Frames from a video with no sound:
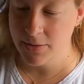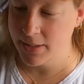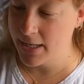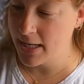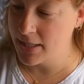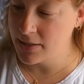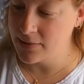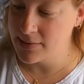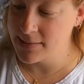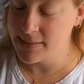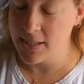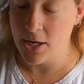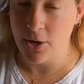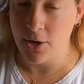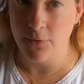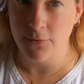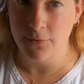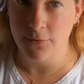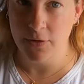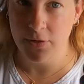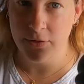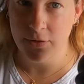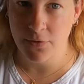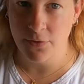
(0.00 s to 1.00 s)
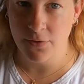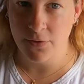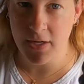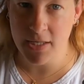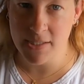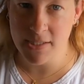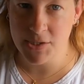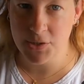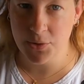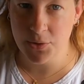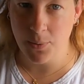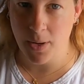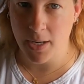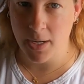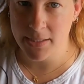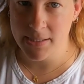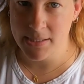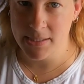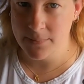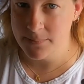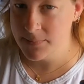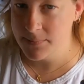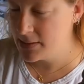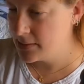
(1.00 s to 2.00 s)
get yourself these 2
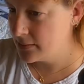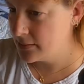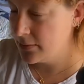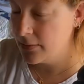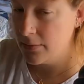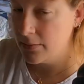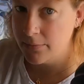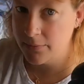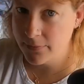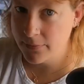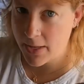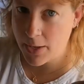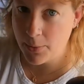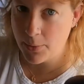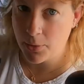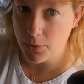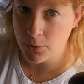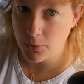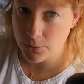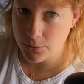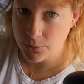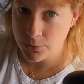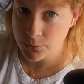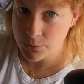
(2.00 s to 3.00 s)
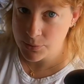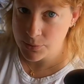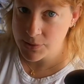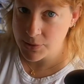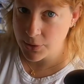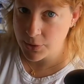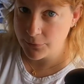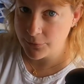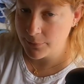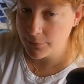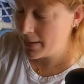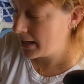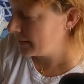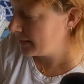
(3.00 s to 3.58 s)
items. They are also from